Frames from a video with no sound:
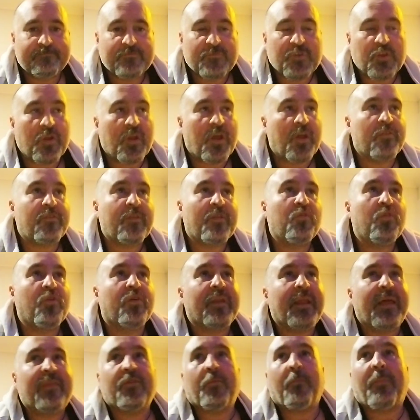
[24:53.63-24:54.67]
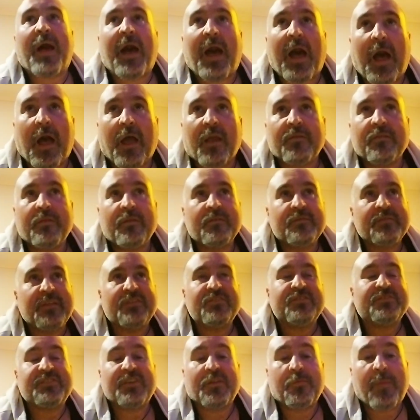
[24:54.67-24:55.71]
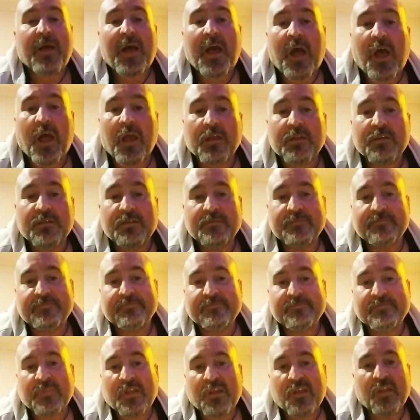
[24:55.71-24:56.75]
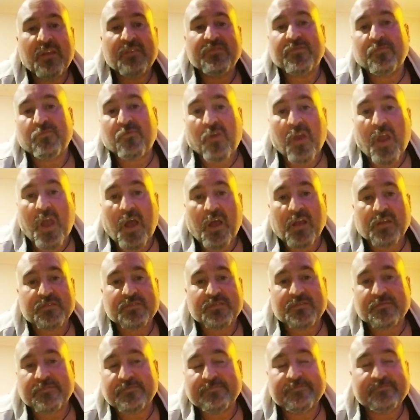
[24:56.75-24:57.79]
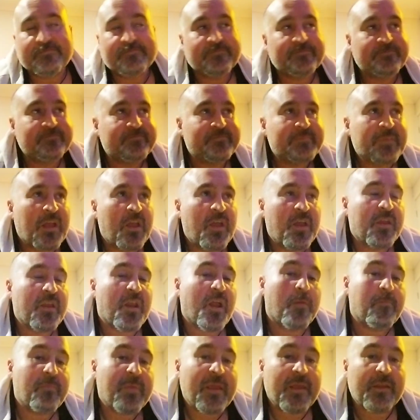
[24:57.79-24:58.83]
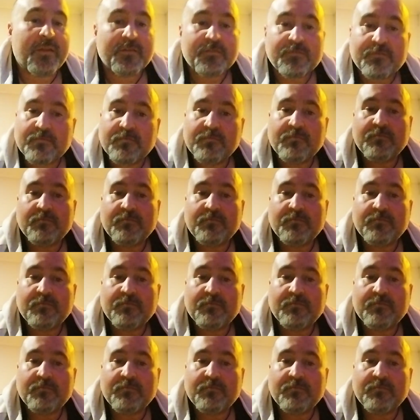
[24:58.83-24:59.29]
You know, they're looking at the park. They just see the park. Some grass. a bin,